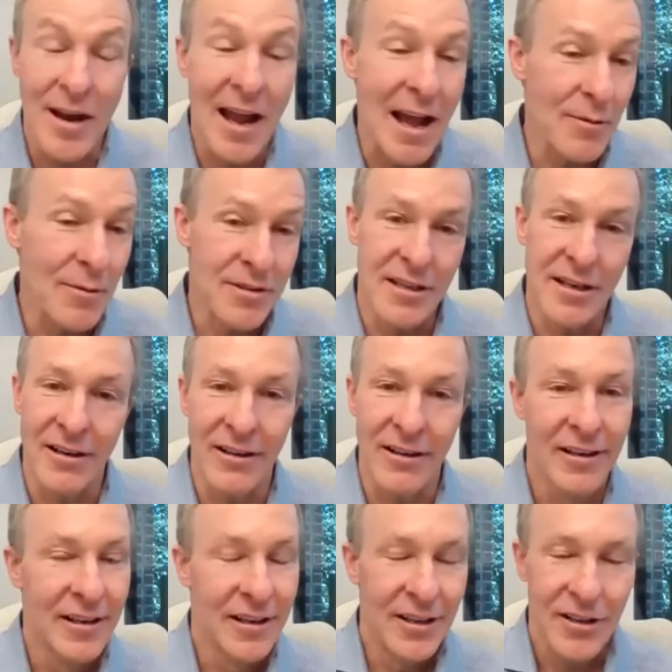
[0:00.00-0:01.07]
And when I was
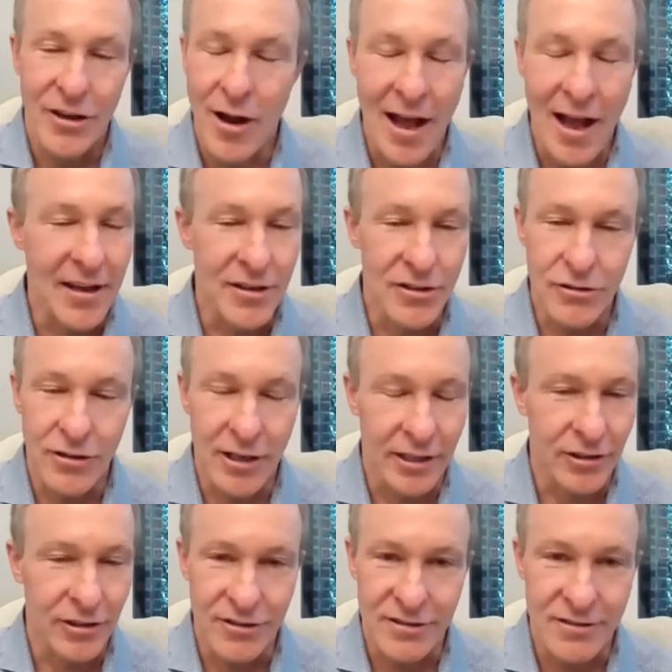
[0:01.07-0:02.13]
there, I had
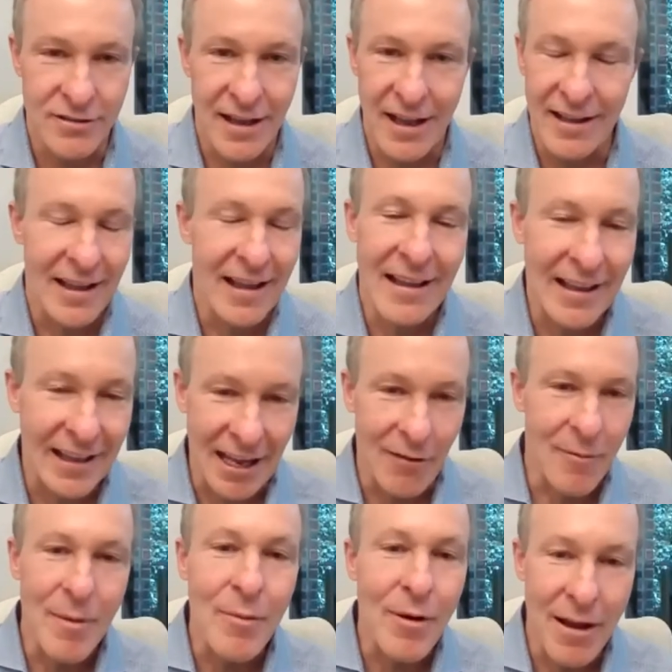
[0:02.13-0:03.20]
instructors, I
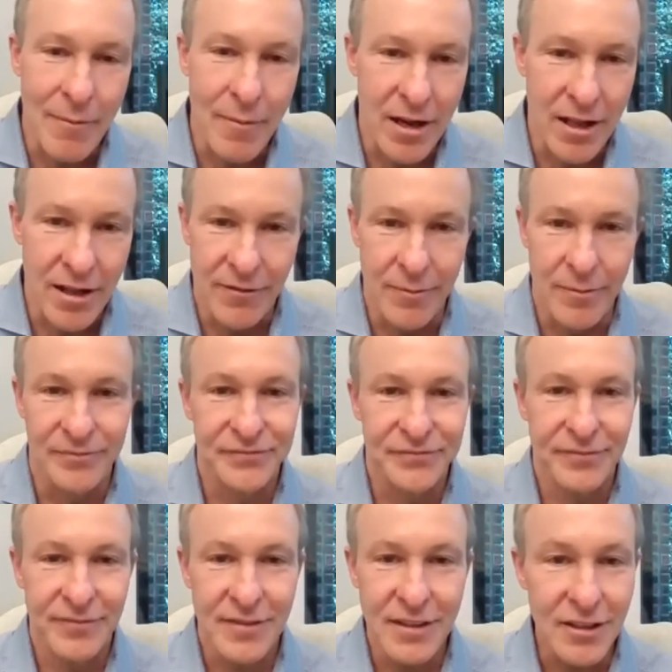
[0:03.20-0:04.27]
can't remember how many of them,
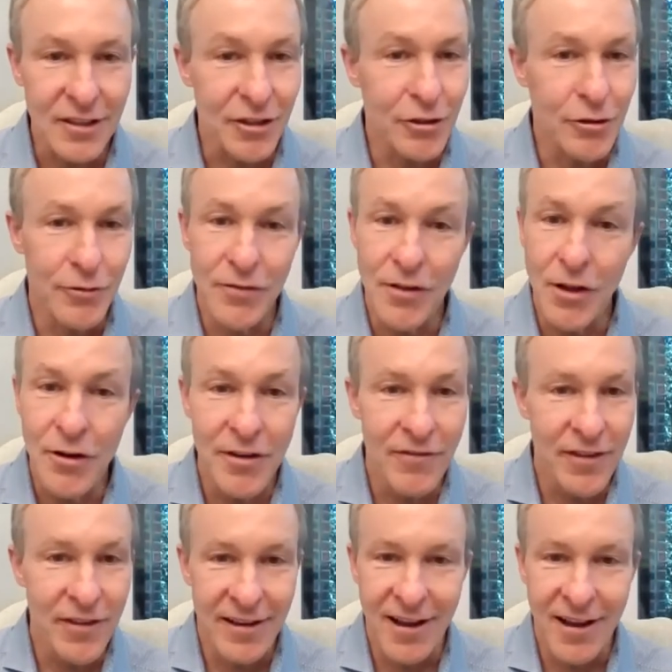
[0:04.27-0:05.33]
who'd flown
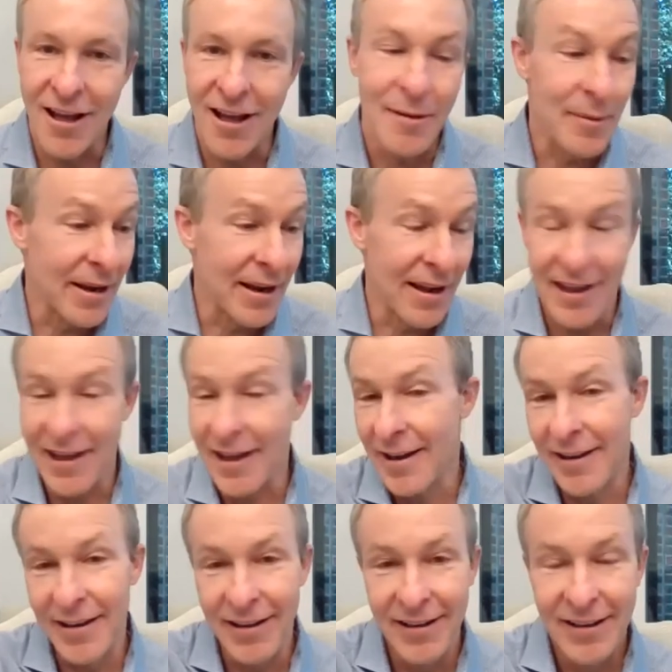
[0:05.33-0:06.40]
in Vietnam, and I had
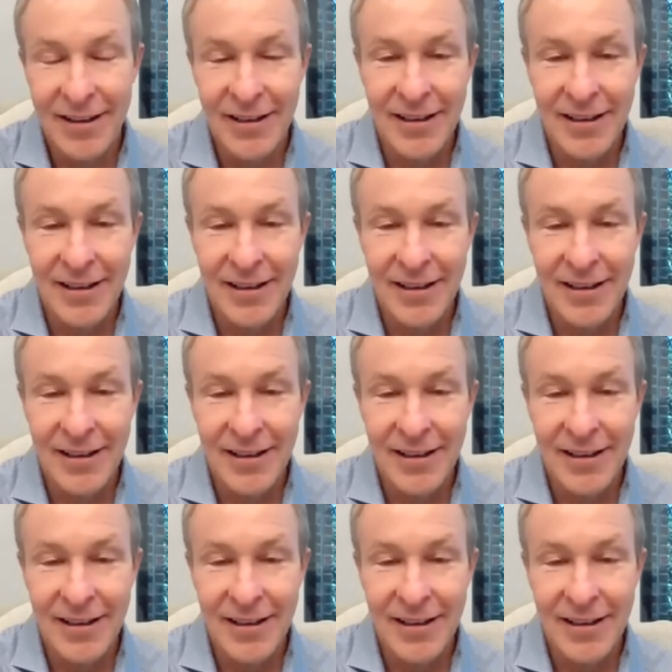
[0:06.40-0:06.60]
a